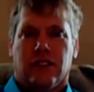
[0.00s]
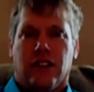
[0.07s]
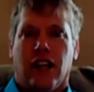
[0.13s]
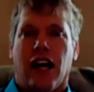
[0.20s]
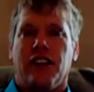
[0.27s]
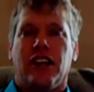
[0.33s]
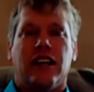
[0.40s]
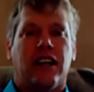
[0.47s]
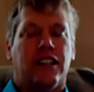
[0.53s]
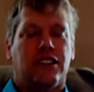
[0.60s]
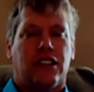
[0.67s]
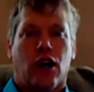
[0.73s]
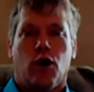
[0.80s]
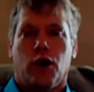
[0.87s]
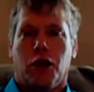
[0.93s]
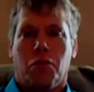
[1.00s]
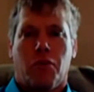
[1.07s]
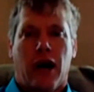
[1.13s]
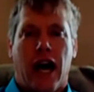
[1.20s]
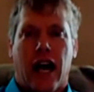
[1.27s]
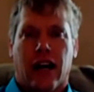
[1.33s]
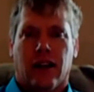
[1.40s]
Nothing is to hold him
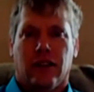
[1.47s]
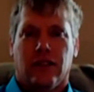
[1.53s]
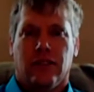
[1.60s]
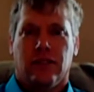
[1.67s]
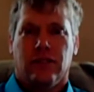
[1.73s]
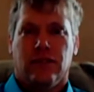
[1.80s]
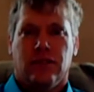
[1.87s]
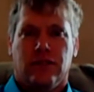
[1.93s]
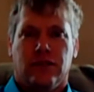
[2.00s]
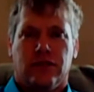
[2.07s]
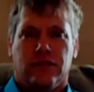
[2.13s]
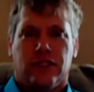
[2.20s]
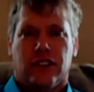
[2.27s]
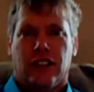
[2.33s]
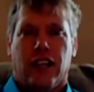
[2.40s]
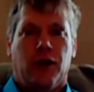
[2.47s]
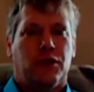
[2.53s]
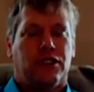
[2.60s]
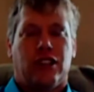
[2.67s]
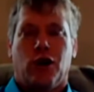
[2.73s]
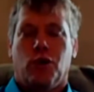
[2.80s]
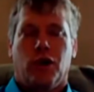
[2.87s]
back. He was
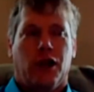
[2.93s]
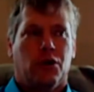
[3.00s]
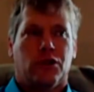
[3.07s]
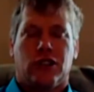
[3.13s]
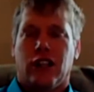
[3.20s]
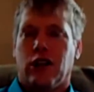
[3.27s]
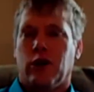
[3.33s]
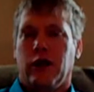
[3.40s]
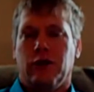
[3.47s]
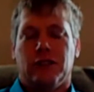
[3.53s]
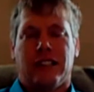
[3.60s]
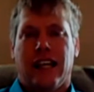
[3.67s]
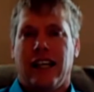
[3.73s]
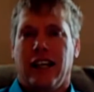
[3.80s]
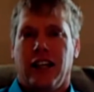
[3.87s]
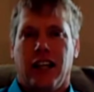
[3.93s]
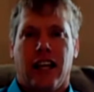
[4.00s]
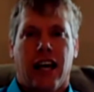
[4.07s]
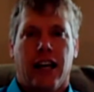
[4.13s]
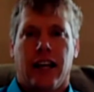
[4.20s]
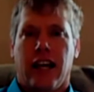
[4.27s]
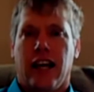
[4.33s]
told when he was little he was ADD,
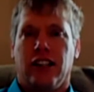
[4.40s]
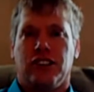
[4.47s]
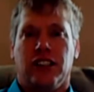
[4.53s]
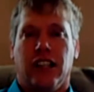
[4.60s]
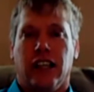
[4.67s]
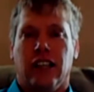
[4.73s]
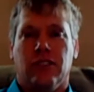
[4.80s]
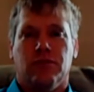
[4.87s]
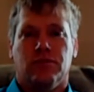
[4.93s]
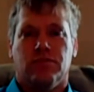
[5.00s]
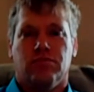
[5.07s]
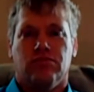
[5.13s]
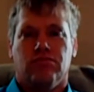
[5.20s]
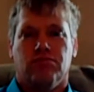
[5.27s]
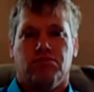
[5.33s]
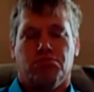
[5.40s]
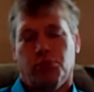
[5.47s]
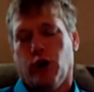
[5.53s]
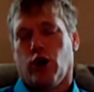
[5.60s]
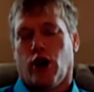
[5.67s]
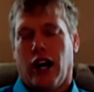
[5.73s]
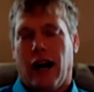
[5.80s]
ADHD.
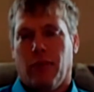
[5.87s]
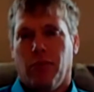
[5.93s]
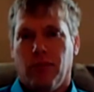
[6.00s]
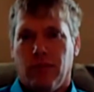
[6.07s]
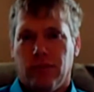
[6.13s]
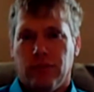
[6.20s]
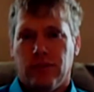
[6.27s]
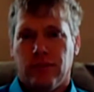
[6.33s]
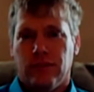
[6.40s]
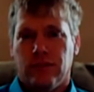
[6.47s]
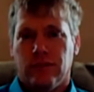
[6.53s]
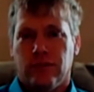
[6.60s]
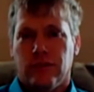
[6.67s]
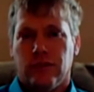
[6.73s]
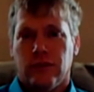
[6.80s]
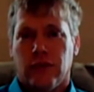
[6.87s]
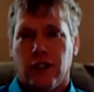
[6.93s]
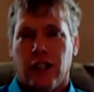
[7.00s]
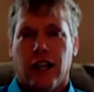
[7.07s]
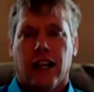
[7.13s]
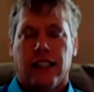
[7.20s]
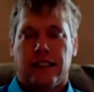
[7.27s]
Bull crap.
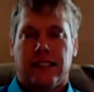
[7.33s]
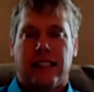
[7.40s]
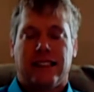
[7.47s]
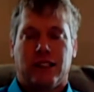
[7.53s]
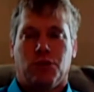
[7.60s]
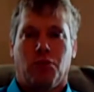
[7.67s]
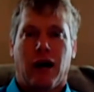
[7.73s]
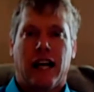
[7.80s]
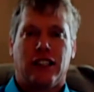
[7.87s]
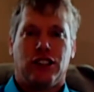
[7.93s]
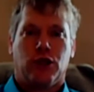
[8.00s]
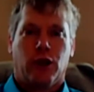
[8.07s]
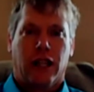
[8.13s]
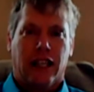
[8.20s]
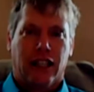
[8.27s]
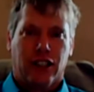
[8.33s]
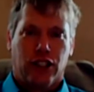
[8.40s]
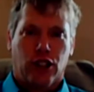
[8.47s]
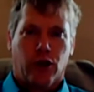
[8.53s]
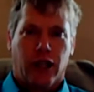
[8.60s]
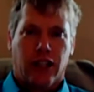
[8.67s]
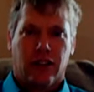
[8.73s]
He sets his mind to it, he can
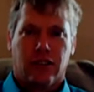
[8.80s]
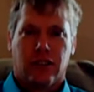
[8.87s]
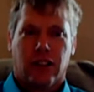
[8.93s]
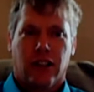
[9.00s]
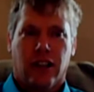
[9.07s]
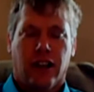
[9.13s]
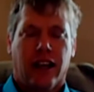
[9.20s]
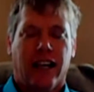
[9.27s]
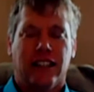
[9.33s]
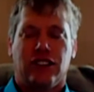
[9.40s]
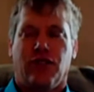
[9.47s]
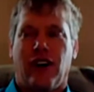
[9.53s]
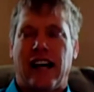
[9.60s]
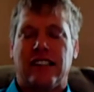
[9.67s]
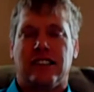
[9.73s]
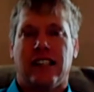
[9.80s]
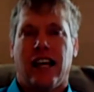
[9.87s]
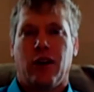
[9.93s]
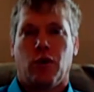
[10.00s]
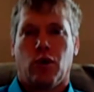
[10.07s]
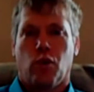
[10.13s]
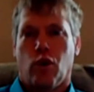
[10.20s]
do it. He's
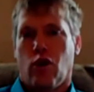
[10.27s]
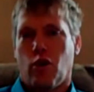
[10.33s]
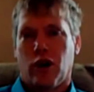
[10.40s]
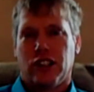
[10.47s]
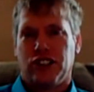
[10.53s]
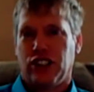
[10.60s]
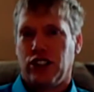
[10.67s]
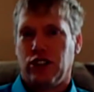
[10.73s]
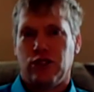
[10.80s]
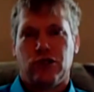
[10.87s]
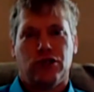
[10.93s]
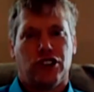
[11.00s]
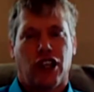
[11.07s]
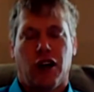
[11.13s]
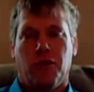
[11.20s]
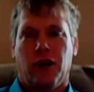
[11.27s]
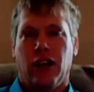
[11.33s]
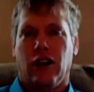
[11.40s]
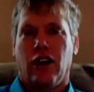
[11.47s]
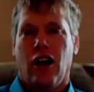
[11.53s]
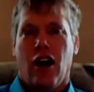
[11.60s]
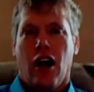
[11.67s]
fascinated with World War II,
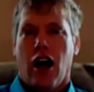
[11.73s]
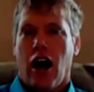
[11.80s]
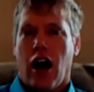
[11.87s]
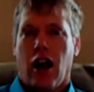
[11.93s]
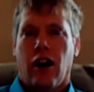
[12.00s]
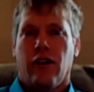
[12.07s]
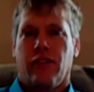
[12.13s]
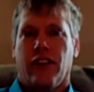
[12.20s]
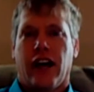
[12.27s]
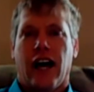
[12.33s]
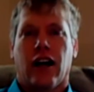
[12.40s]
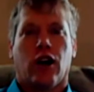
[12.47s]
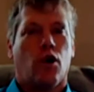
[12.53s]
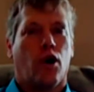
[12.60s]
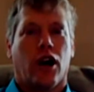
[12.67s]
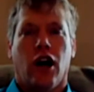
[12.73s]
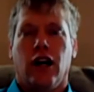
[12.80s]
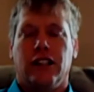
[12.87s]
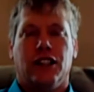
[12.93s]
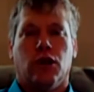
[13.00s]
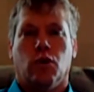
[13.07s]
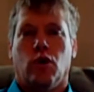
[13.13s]
Germany, all of that going
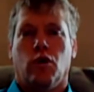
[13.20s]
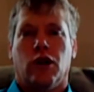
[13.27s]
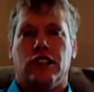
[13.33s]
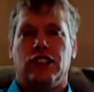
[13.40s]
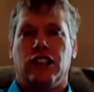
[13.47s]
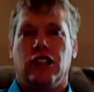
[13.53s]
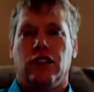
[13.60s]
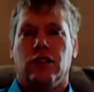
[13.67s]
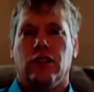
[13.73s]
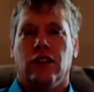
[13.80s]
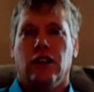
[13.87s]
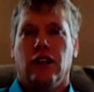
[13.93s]
on during World War II.